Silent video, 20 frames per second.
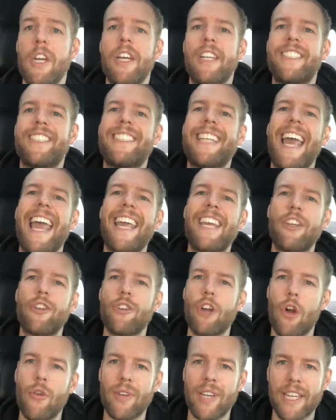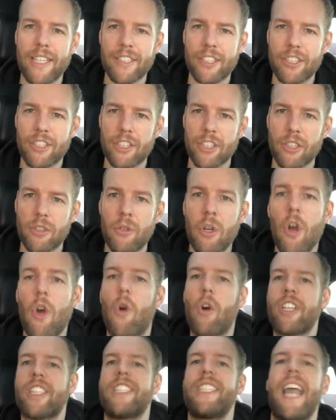saying you don't need to do,
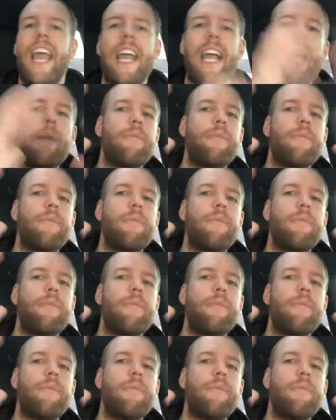or saying